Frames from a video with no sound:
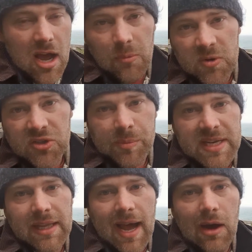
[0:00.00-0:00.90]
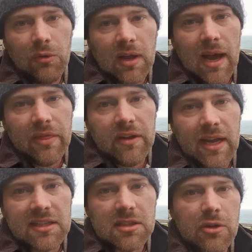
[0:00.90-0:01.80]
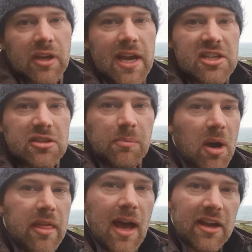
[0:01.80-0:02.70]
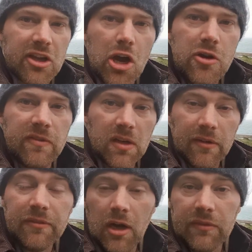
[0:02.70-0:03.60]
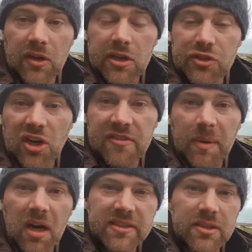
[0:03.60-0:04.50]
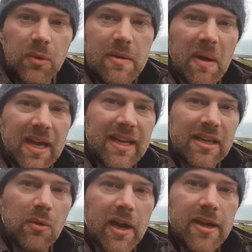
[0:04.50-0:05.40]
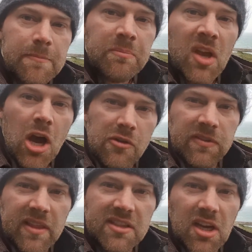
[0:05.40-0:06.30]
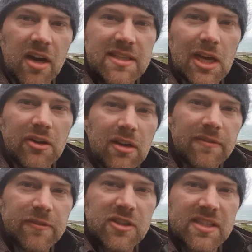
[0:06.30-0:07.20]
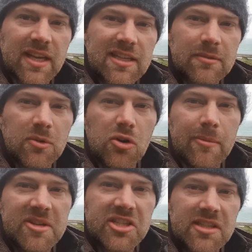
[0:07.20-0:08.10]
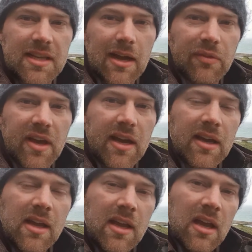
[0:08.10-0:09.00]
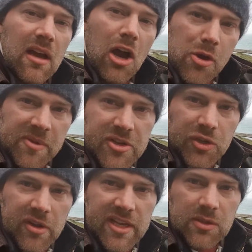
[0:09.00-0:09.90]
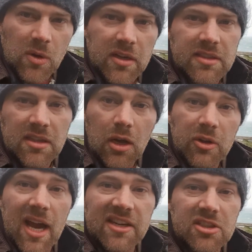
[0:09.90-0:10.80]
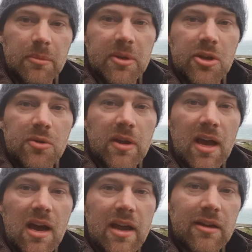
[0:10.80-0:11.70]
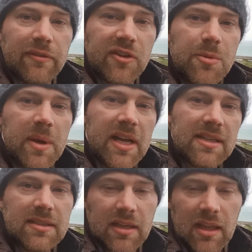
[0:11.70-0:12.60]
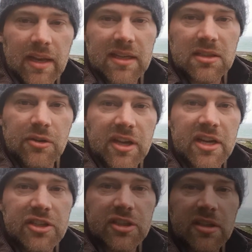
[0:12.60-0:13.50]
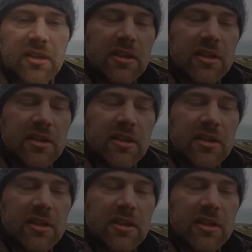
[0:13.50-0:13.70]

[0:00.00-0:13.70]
which will be down at the next location by that cove that I've got to drive past on the way back anyway. Hopefully the tide's out enough for us to get some cool images down there. Hope you enjoy these ones. I'll catch up with you in a few minutes at the next location.